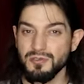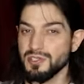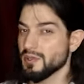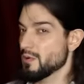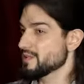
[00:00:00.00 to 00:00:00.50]

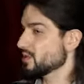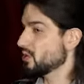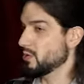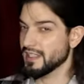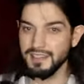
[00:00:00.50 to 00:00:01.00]
she would always
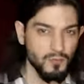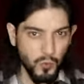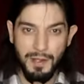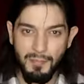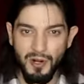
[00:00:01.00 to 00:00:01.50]
quickly
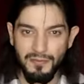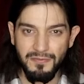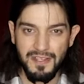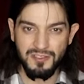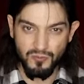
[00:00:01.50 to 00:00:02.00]
whip her
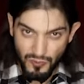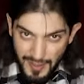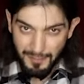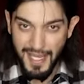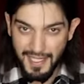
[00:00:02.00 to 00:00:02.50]
face
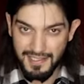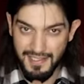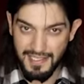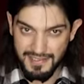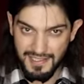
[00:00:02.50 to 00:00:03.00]
right back into
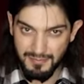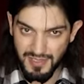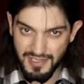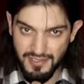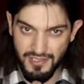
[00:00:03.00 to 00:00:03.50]
that same
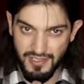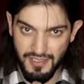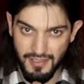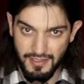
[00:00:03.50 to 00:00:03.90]
position again.